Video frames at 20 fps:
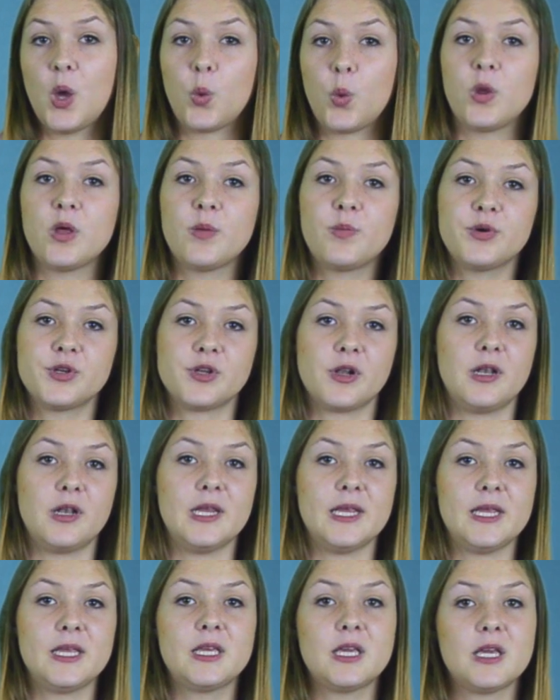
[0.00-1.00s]
We'll put a
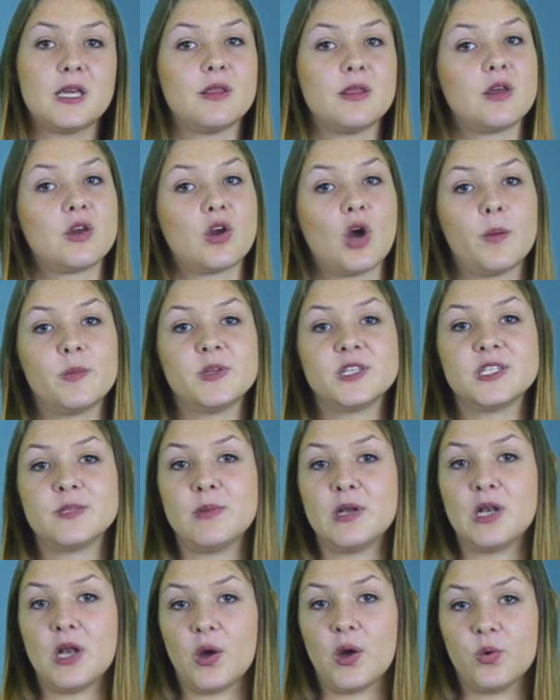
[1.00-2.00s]
link in the comments
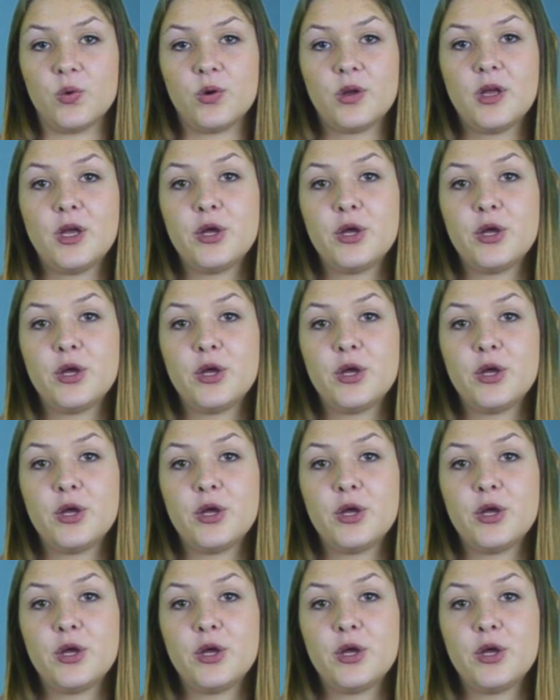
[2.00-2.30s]
below.